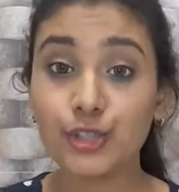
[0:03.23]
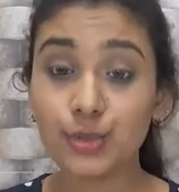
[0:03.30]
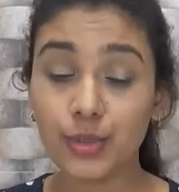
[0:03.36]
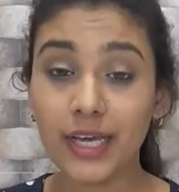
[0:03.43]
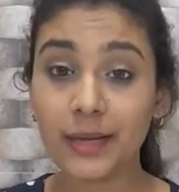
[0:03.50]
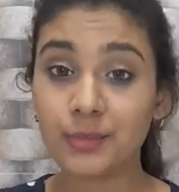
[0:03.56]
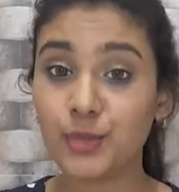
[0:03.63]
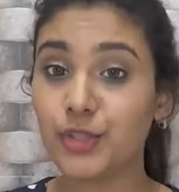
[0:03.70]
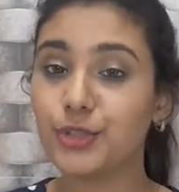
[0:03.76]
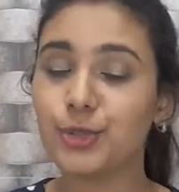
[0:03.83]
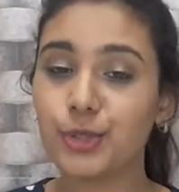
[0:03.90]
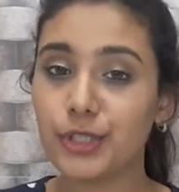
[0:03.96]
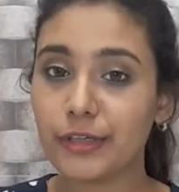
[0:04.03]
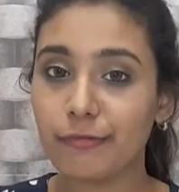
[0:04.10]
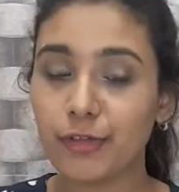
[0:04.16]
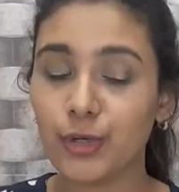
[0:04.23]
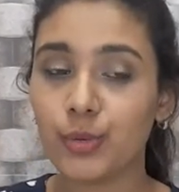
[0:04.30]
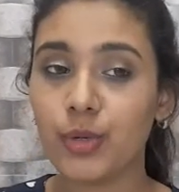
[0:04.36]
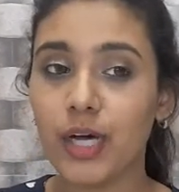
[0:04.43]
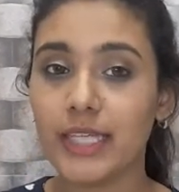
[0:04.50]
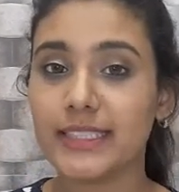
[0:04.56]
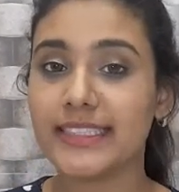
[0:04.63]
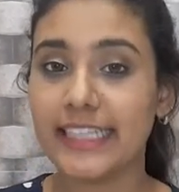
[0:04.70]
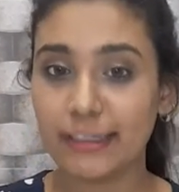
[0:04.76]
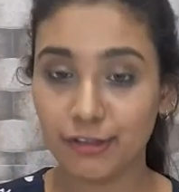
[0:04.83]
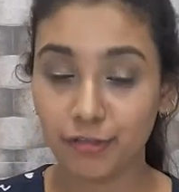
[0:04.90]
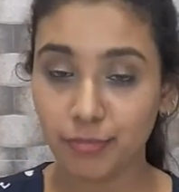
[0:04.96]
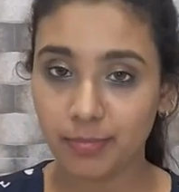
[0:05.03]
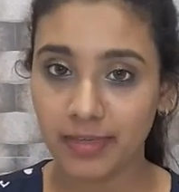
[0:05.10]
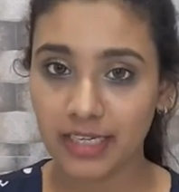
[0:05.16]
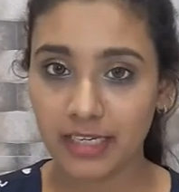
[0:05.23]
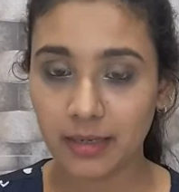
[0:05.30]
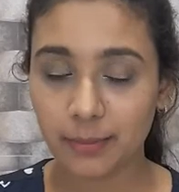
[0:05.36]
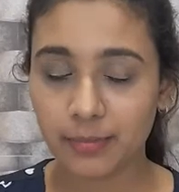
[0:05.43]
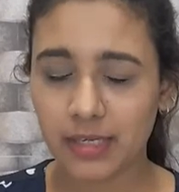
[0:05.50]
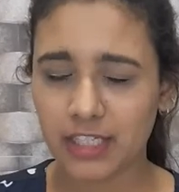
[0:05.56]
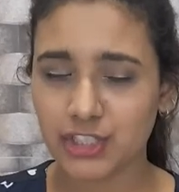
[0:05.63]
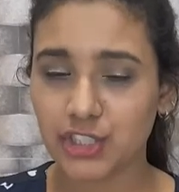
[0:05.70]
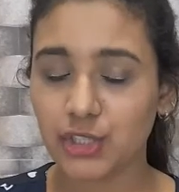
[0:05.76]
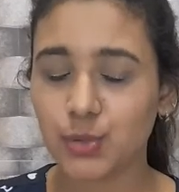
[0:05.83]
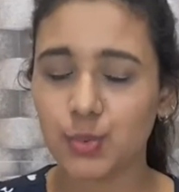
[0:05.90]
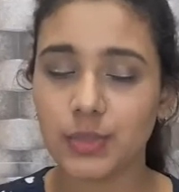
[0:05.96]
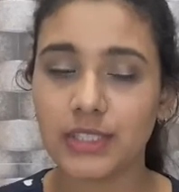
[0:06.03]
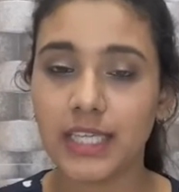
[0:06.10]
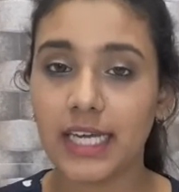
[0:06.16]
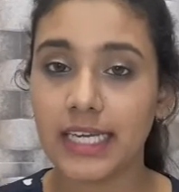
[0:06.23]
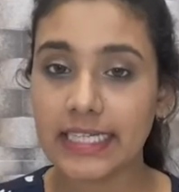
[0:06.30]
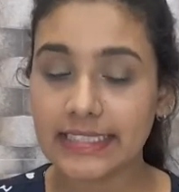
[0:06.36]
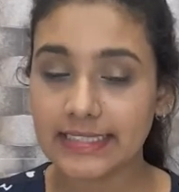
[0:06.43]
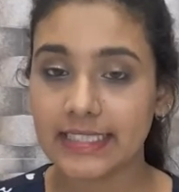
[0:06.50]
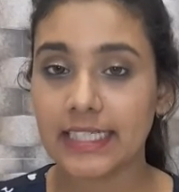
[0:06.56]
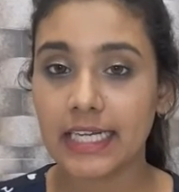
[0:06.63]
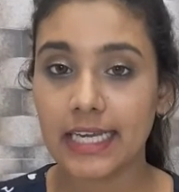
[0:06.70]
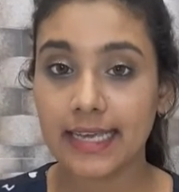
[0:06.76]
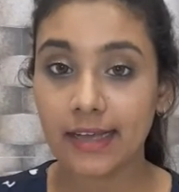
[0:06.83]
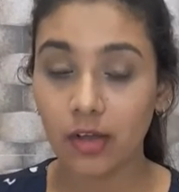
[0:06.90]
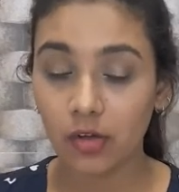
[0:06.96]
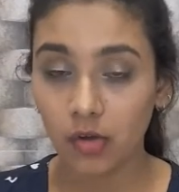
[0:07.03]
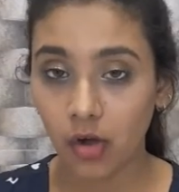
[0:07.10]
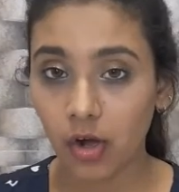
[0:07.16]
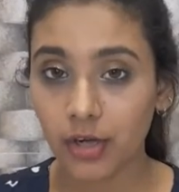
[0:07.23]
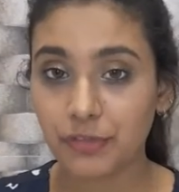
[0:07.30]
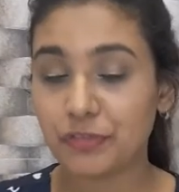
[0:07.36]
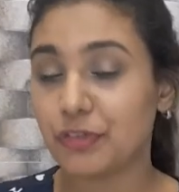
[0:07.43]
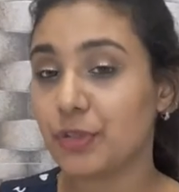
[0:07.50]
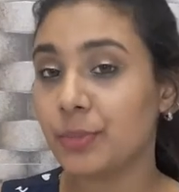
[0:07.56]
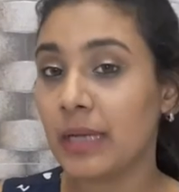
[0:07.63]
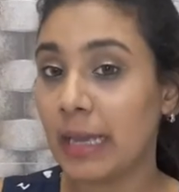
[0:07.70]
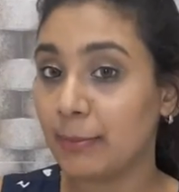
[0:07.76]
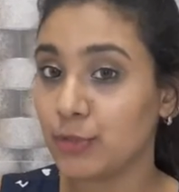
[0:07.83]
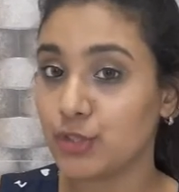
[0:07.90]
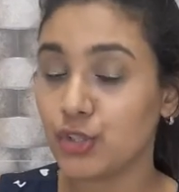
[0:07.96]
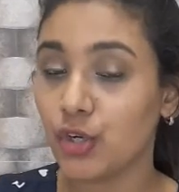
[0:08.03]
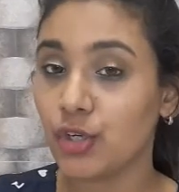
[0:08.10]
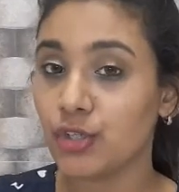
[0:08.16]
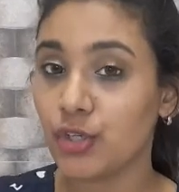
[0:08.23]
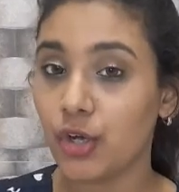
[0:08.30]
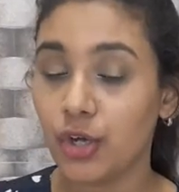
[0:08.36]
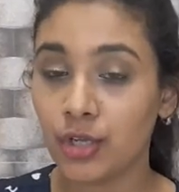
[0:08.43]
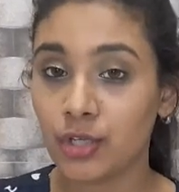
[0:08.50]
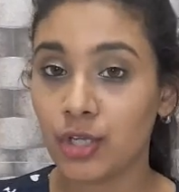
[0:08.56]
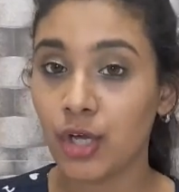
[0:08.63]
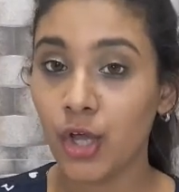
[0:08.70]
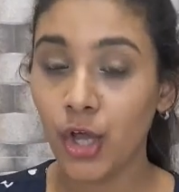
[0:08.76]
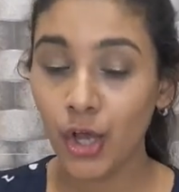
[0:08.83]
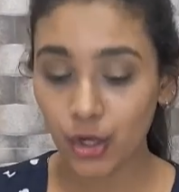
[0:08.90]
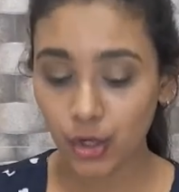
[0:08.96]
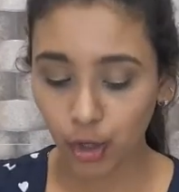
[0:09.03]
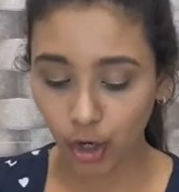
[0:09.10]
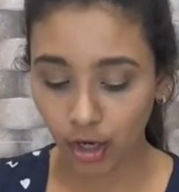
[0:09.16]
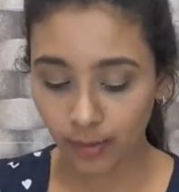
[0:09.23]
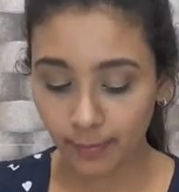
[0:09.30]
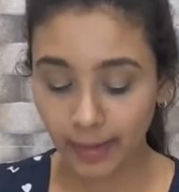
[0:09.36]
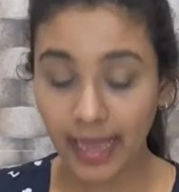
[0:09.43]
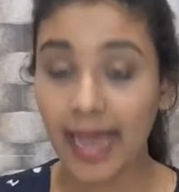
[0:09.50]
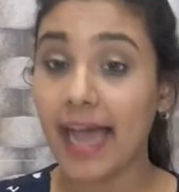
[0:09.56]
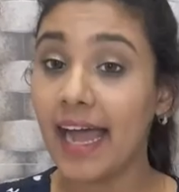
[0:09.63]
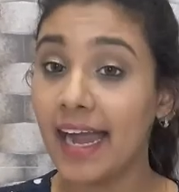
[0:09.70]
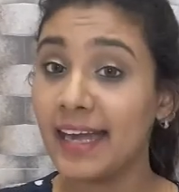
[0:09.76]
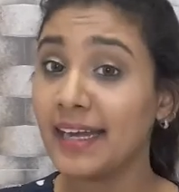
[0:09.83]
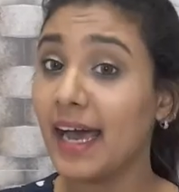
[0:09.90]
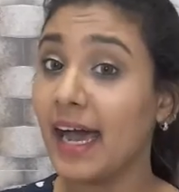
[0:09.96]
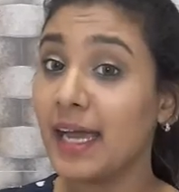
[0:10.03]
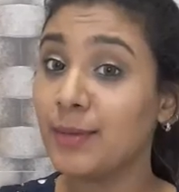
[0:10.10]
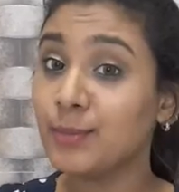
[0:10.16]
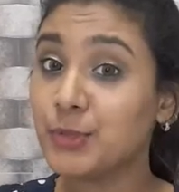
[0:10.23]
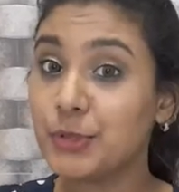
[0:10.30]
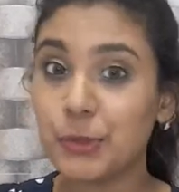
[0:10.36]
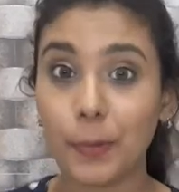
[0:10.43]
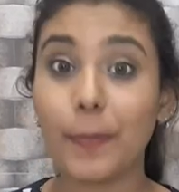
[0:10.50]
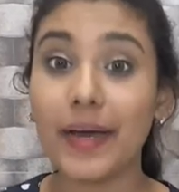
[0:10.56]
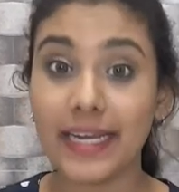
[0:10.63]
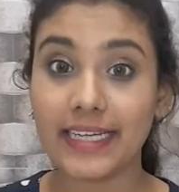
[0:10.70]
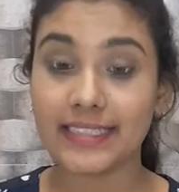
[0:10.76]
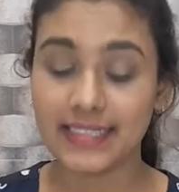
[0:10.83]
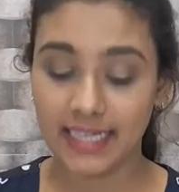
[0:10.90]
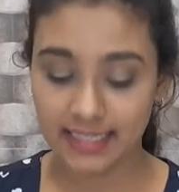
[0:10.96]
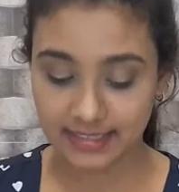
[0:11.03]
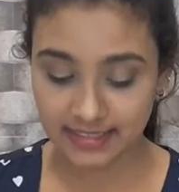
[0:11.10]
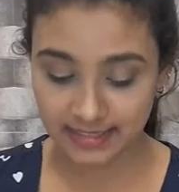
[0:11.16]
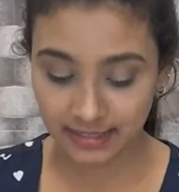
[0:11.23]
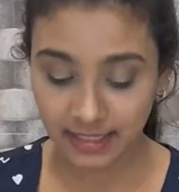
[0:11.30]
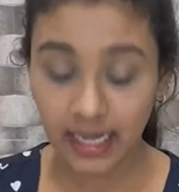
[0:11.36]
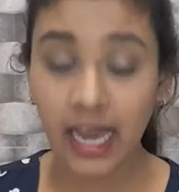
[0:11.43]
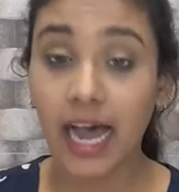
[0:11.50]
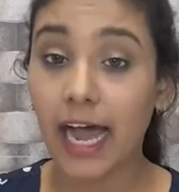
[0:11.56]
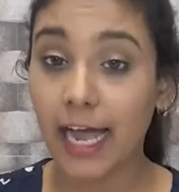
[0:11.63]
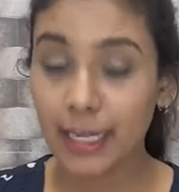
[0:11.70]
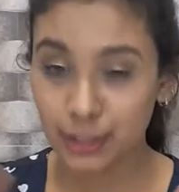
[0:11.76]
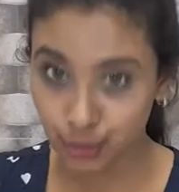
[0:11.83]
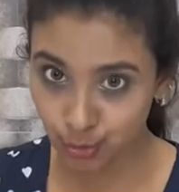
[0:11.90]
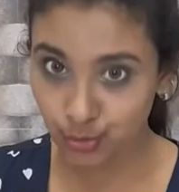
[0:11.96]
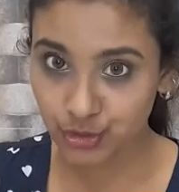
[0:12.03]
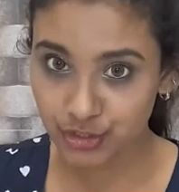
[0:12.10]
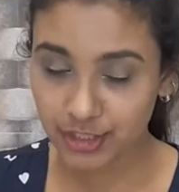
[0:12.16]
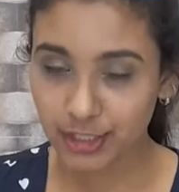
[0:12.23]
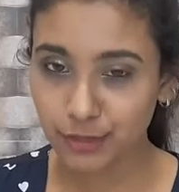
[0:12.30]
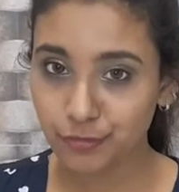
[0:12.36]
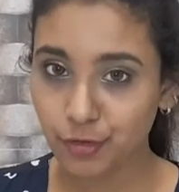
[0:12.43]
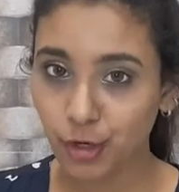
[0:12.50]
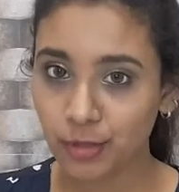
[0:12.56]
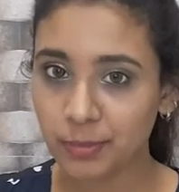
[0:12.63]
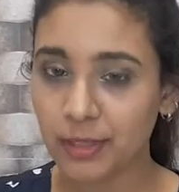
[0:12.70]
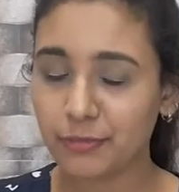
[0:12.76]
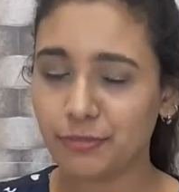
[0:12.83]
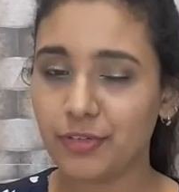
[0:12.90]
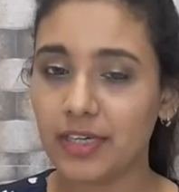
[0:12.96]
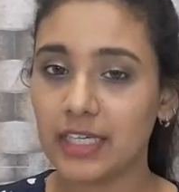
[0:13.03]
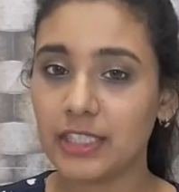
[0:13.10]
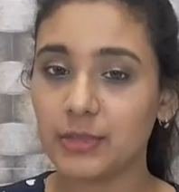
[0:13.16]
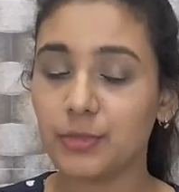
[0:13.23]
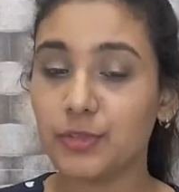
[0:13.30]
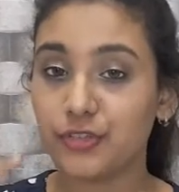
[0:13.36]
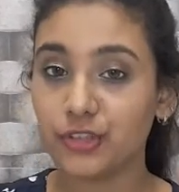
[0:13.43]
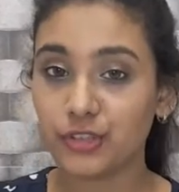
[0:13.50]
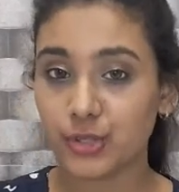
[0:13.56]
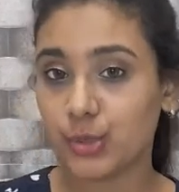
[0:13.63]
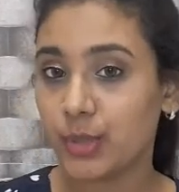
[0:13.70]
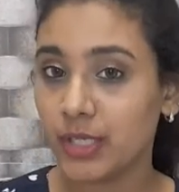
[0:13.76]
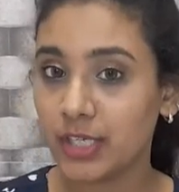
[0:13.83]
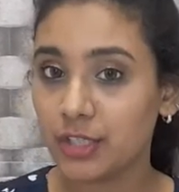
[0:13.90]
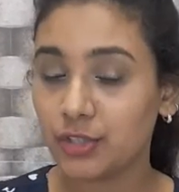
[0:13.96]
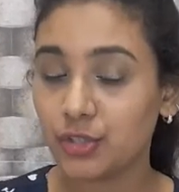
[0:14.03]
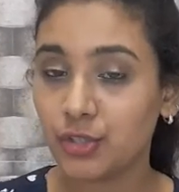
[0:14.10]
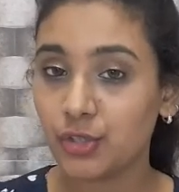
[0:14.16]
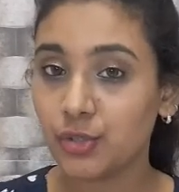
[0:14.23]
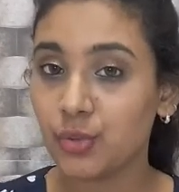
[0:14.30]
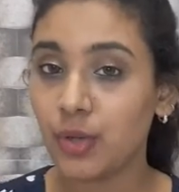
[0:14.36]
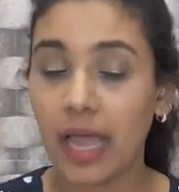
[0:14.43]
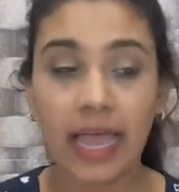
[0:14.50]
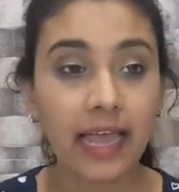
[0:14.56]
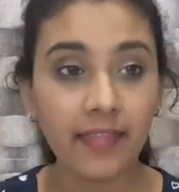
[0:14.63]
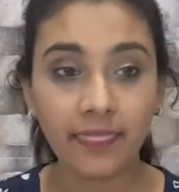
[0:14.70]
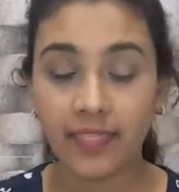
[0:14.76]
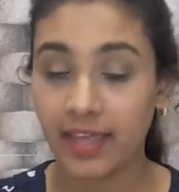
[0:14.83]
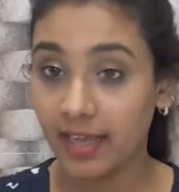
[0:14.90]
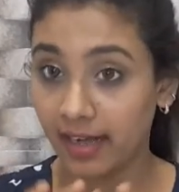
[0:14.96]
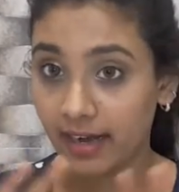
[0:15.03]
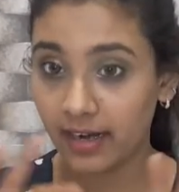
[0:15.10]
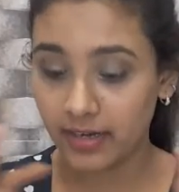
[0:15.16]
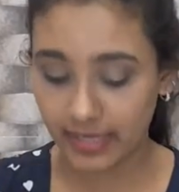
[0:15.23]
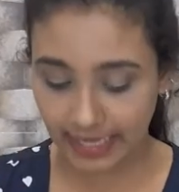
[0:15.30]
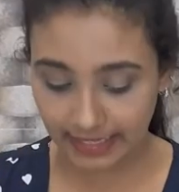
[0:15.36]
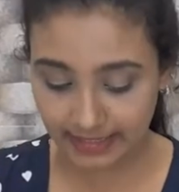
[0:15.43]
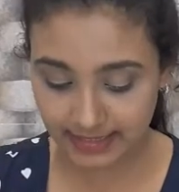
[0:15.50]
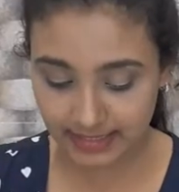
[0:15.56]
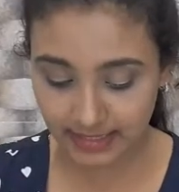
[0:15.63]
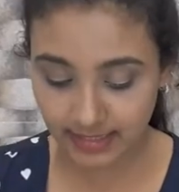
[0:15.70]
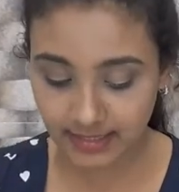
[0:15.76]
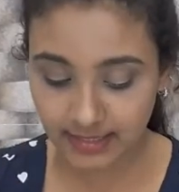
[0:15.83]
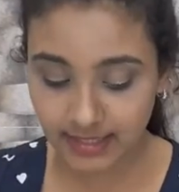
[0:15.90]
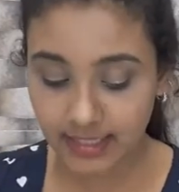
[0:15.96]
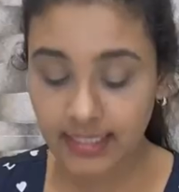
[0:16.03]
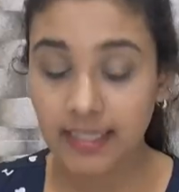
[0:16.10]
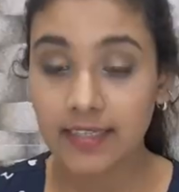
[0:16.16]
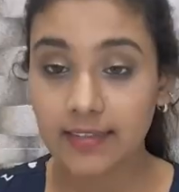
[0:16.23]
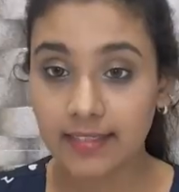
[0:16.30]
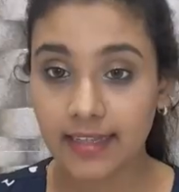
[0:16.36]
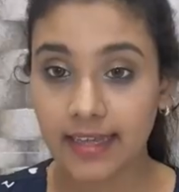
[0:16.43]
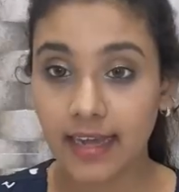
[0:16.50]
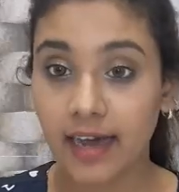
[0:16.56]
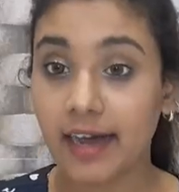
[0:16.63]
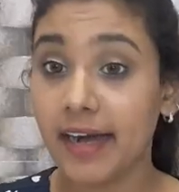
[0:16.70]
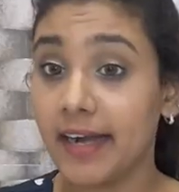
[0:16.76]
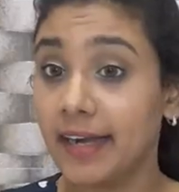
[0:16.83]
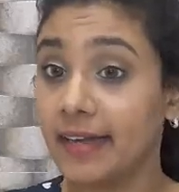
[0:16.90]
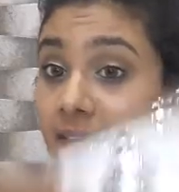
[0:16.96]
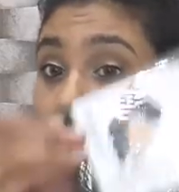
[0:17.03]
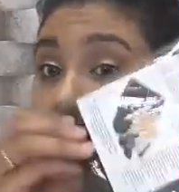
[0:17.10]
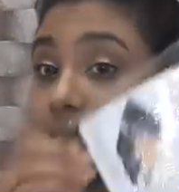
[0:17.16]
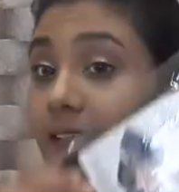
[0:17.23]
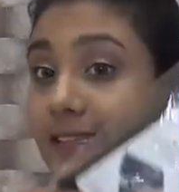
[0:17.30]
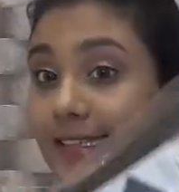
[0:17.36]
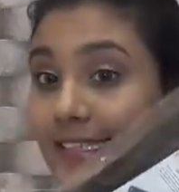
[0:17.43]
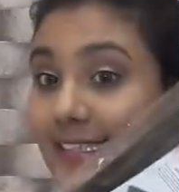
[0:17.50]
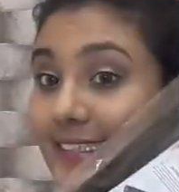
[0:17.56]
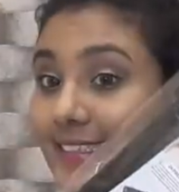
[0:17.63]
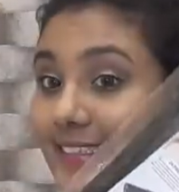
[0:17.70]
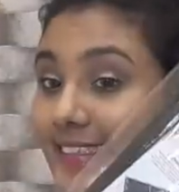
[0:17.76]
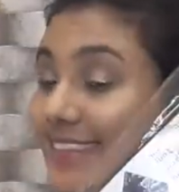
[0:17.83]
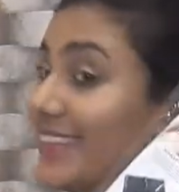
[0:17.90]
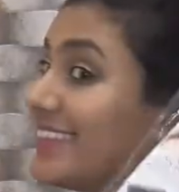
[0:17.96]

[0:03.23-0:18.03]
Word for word: Today I'm going to review a set of makeup brushes which I recently got from amazon dot com and I'm super excited. I used it on my face before showing it to you and they are excellent. They are these.